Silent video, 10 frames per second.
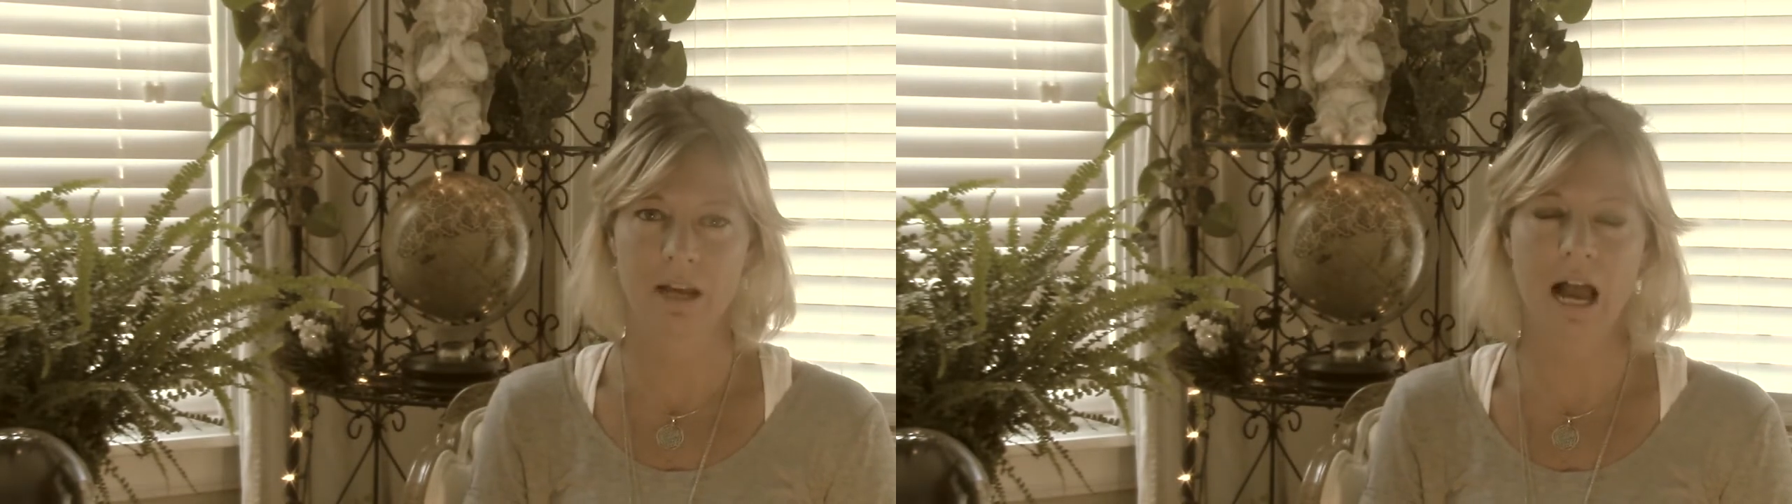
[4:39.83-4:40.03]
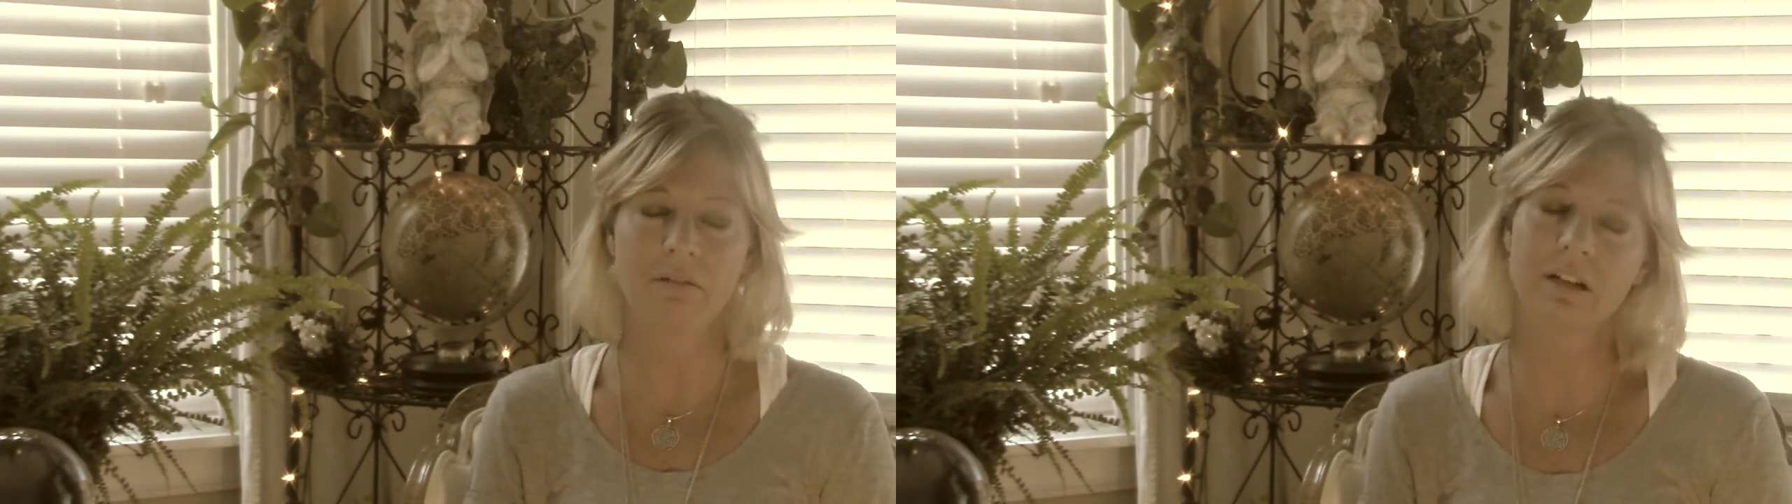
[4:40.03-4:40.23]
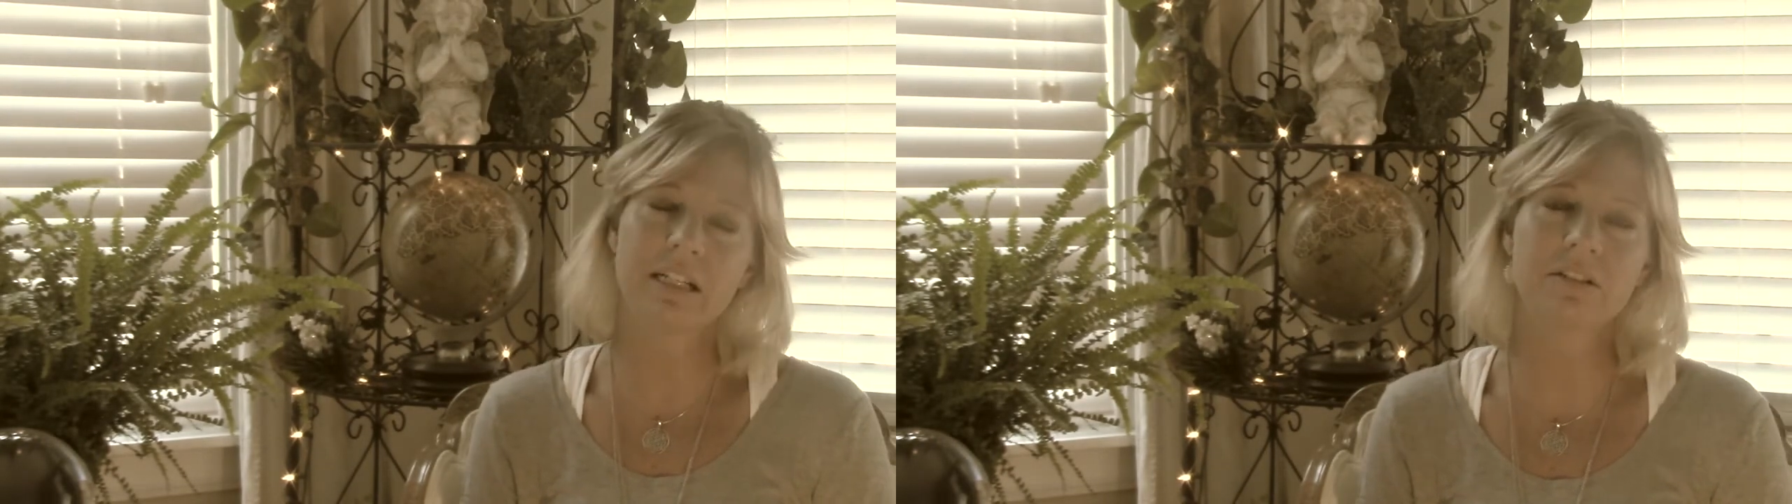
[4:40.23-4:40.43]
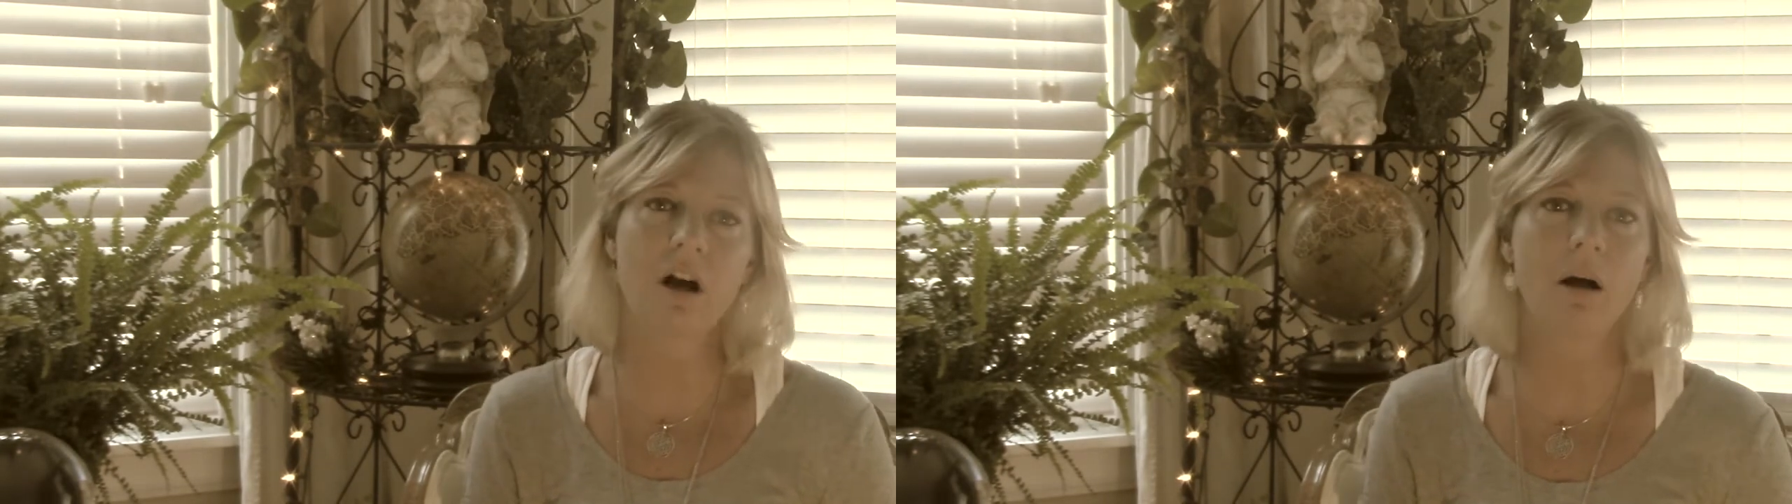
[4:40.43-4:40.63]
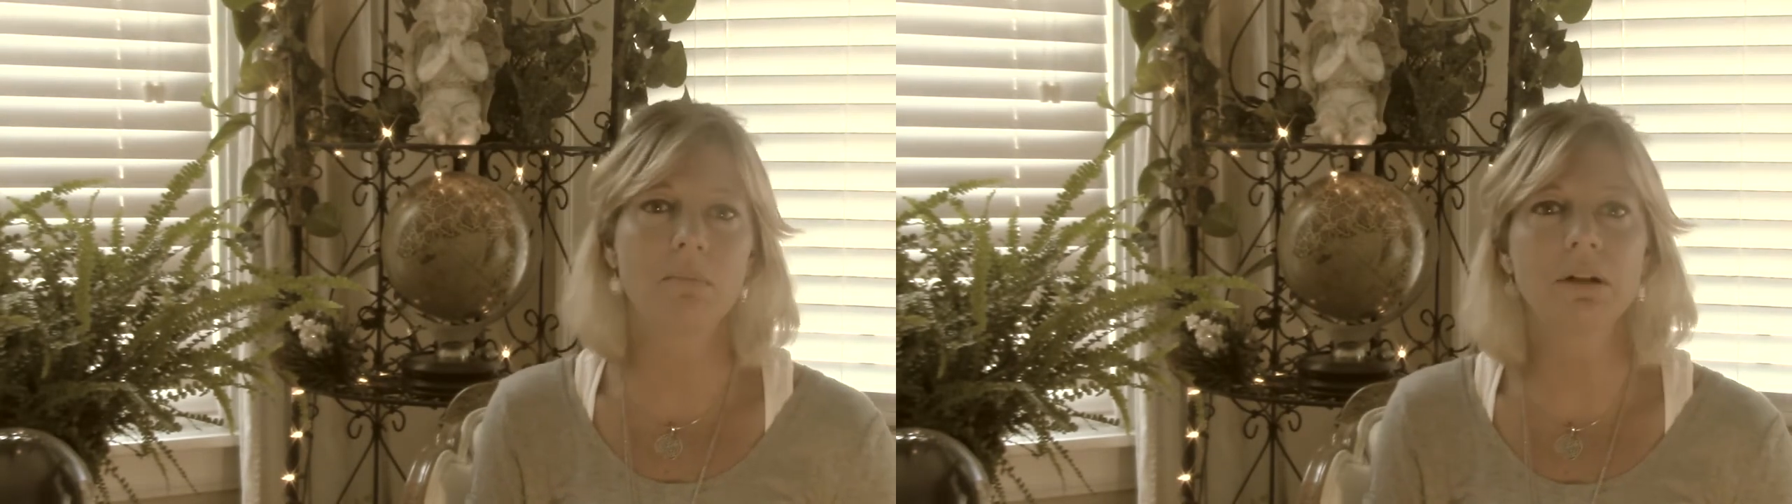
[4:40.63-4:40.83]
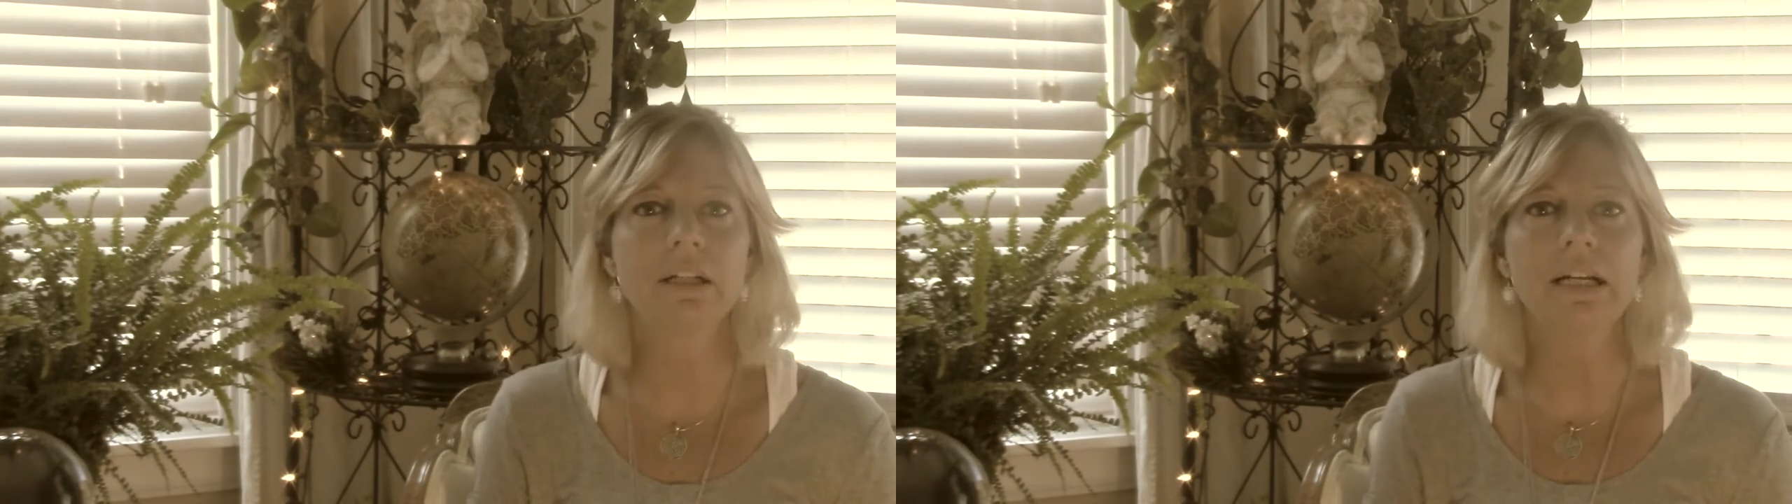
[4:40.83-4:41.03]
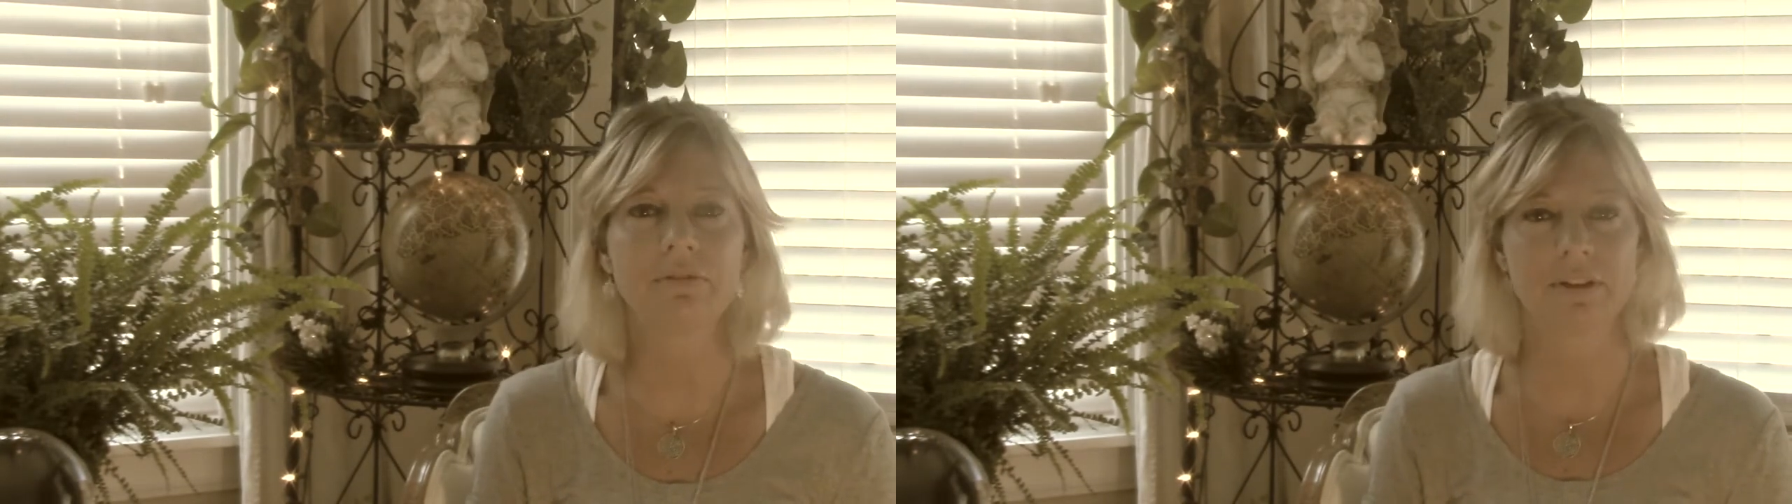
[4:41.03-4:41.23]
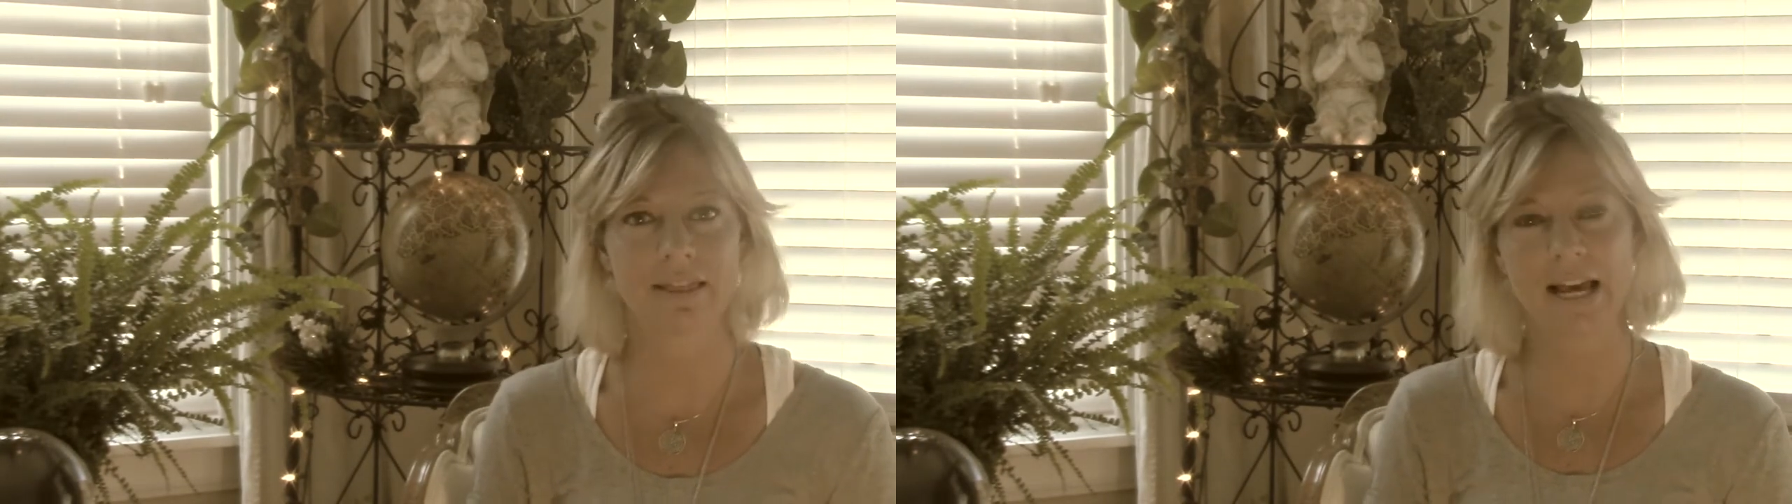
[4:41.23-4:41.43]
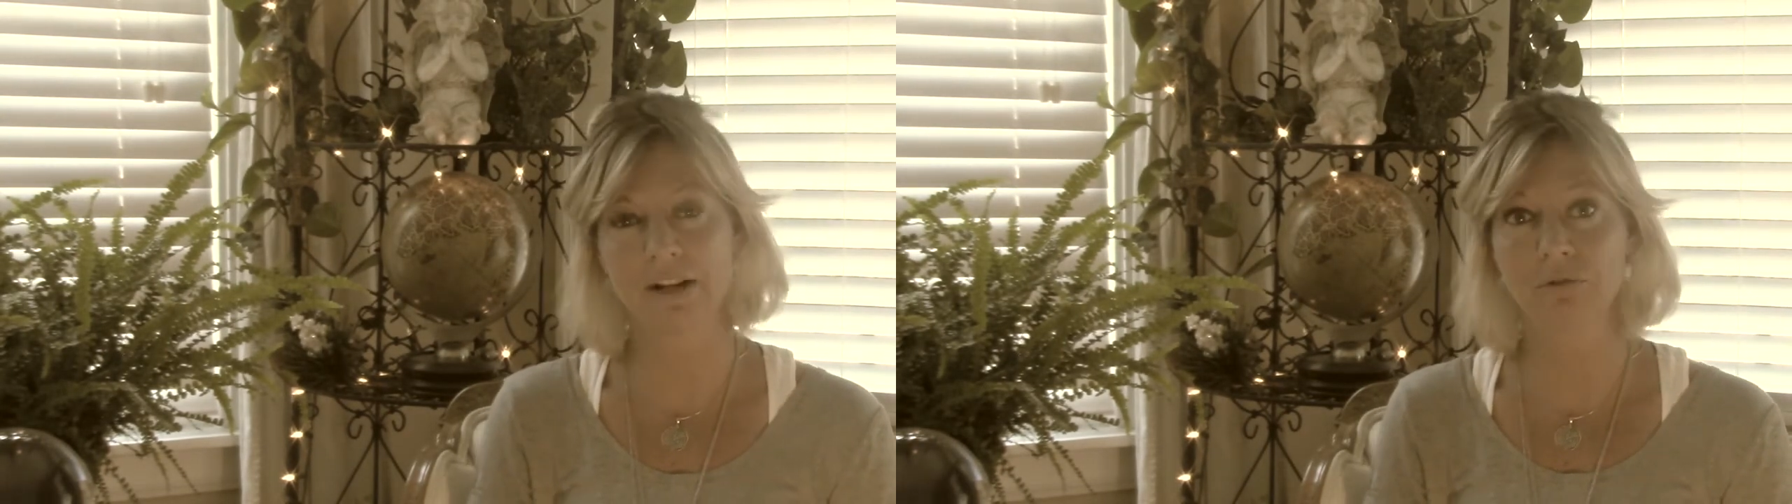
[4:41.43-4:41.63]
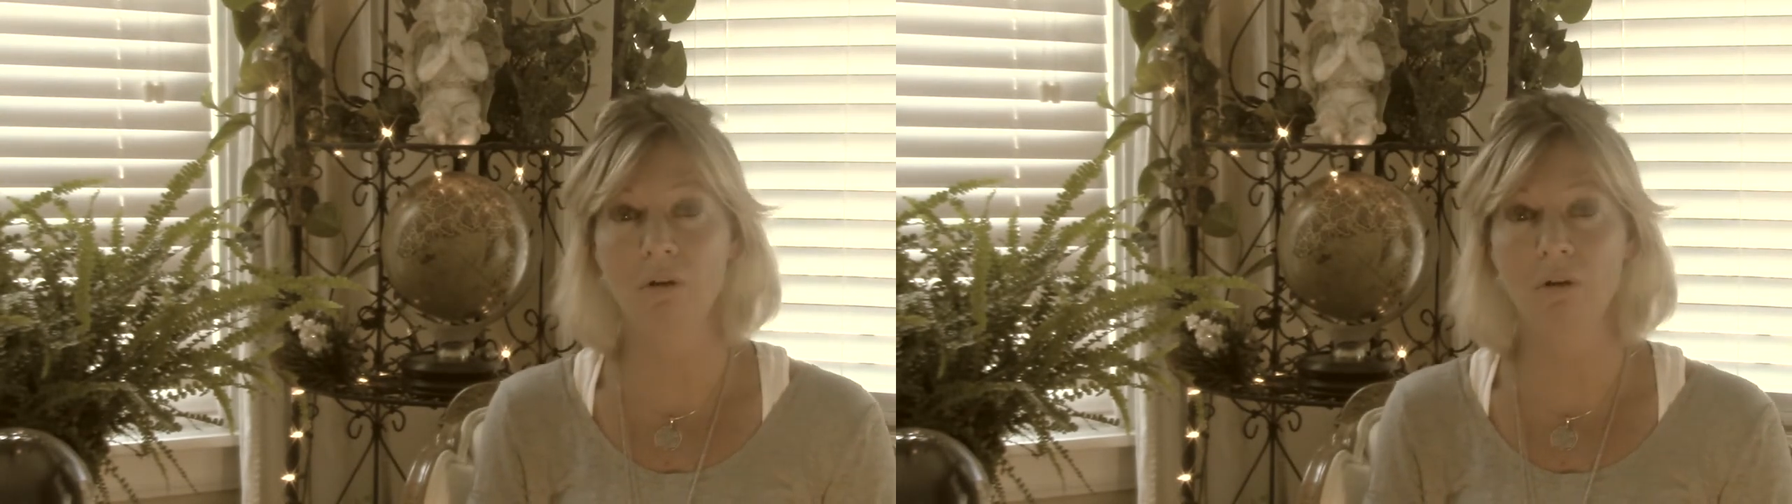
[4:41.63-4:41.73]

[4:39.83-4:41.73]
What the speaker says: I release all beliefs that is